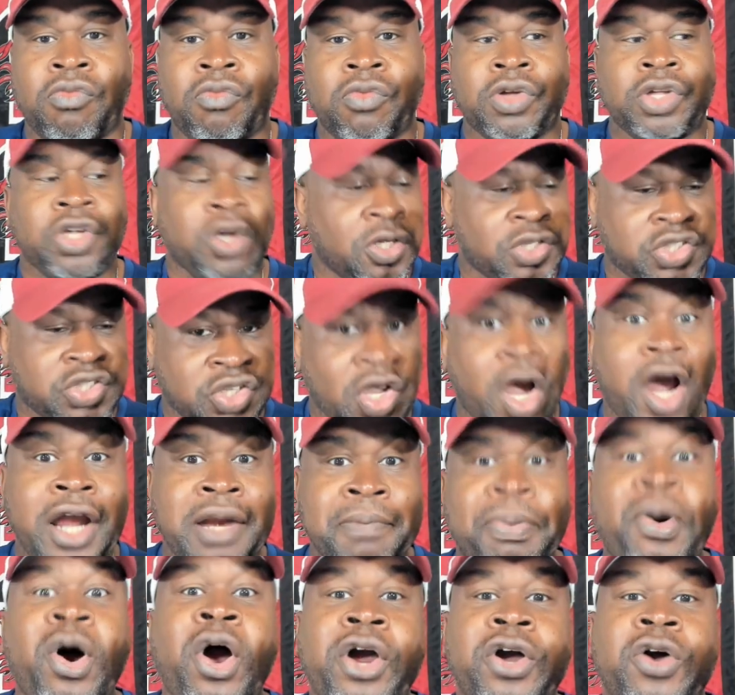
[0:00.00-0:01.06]
Your starting
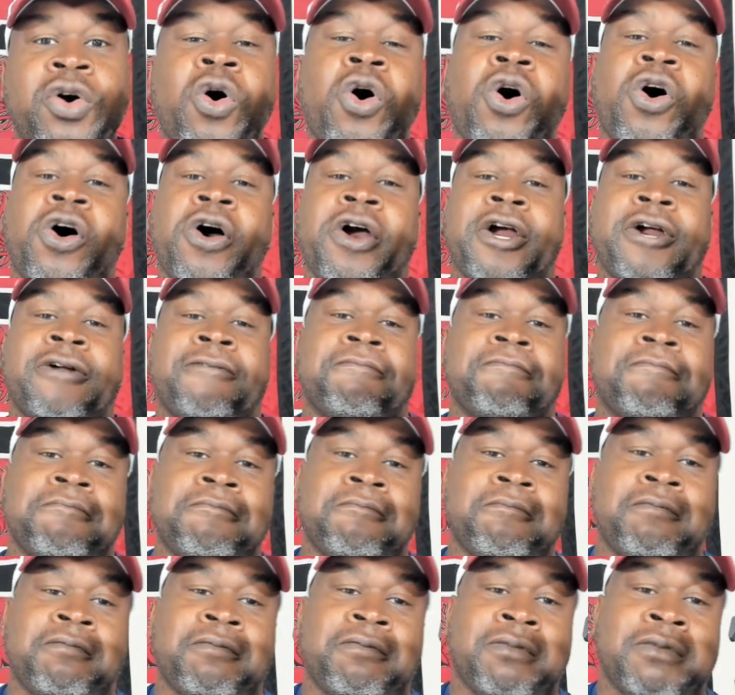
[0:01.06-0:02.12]
point guard
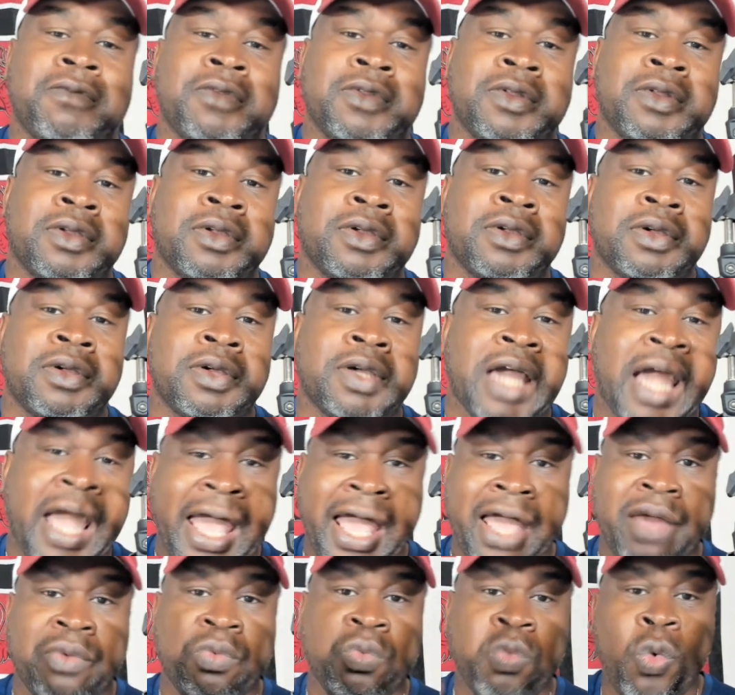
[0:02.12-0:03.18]

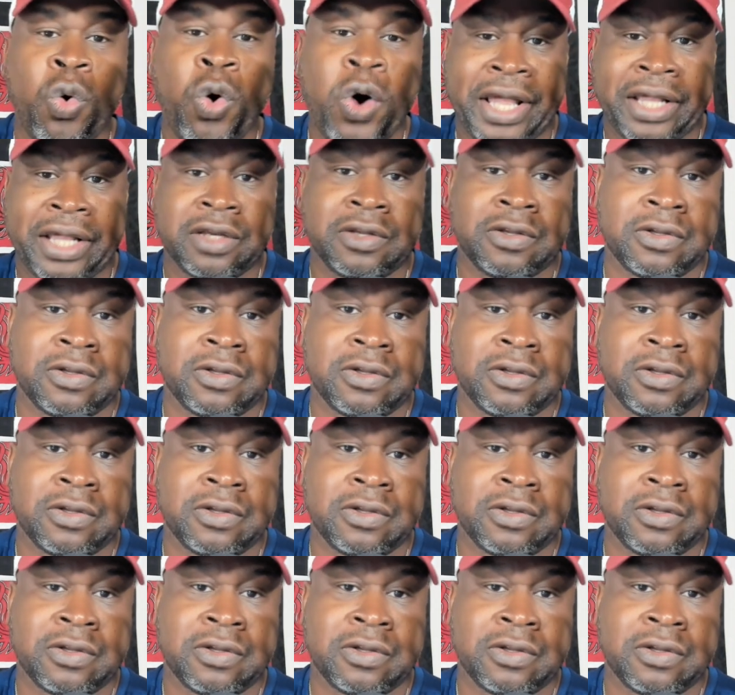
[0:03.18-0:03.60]
had one.